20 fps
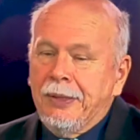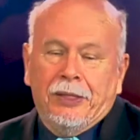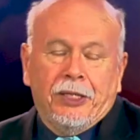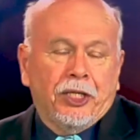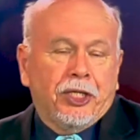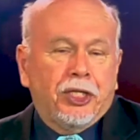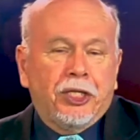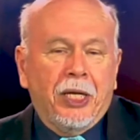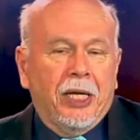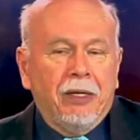he's
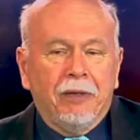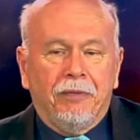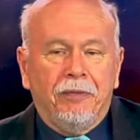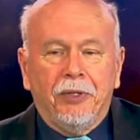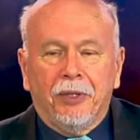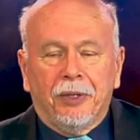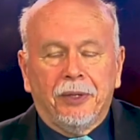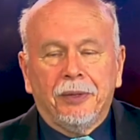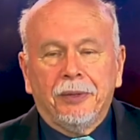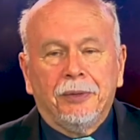a
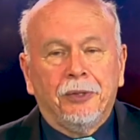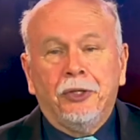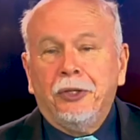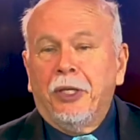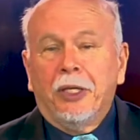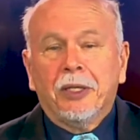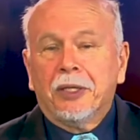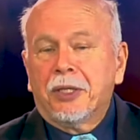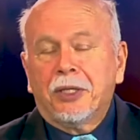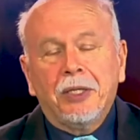Savior. You
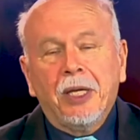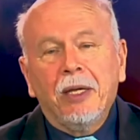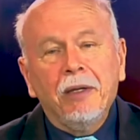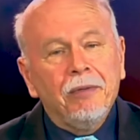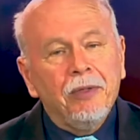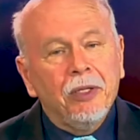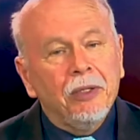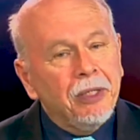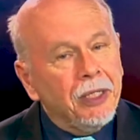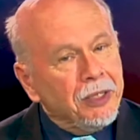need a
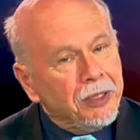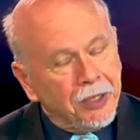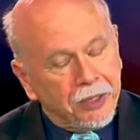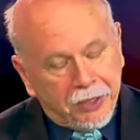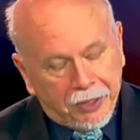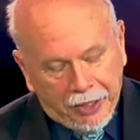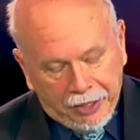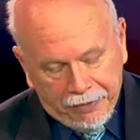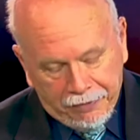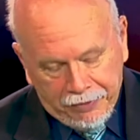Savior? He's a
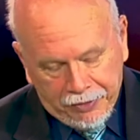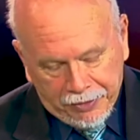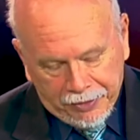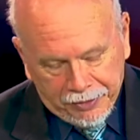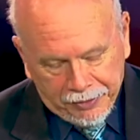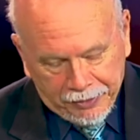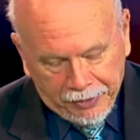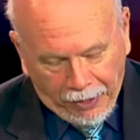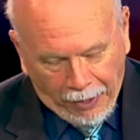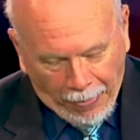
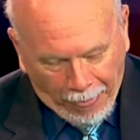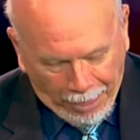Savior.